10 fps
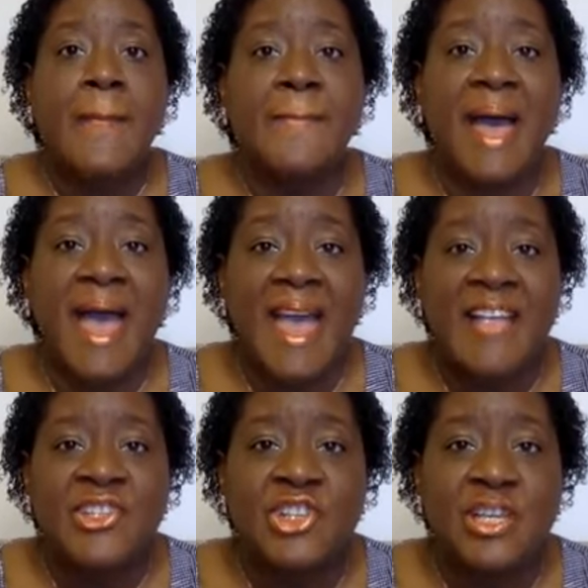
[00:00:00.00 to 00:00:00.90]

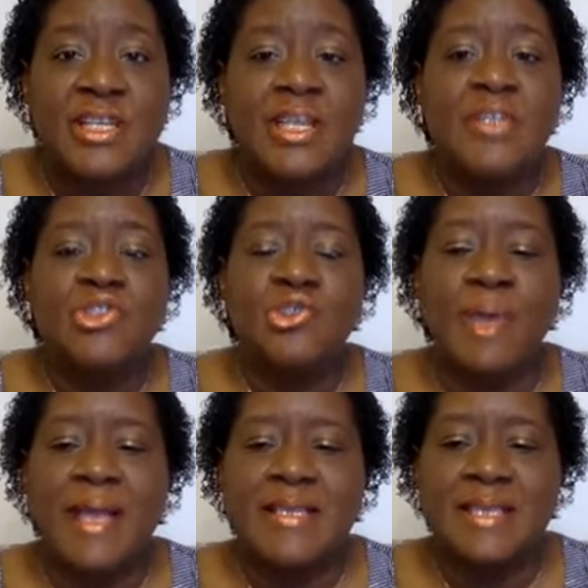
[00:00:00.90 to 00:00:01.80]
Passion
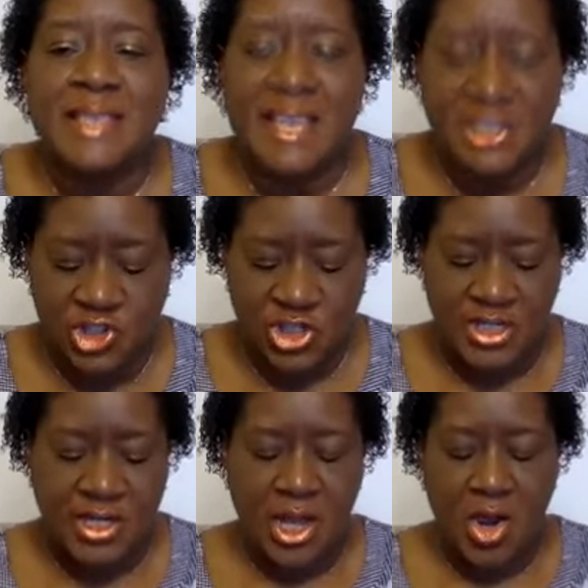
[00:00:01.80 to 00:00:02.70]

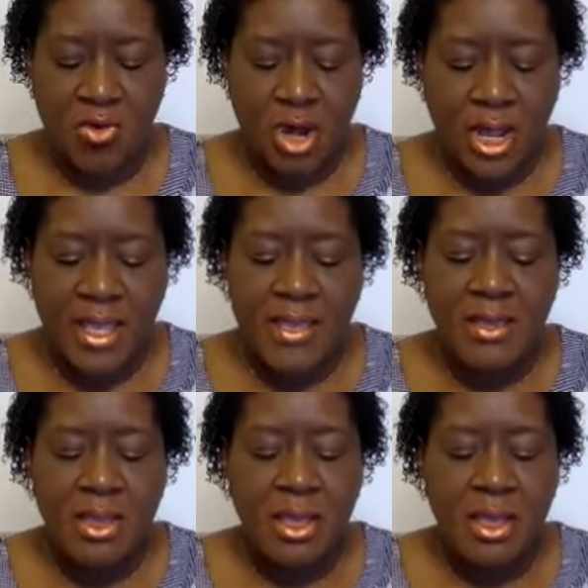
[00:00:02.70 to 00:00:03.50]
Translation. All right.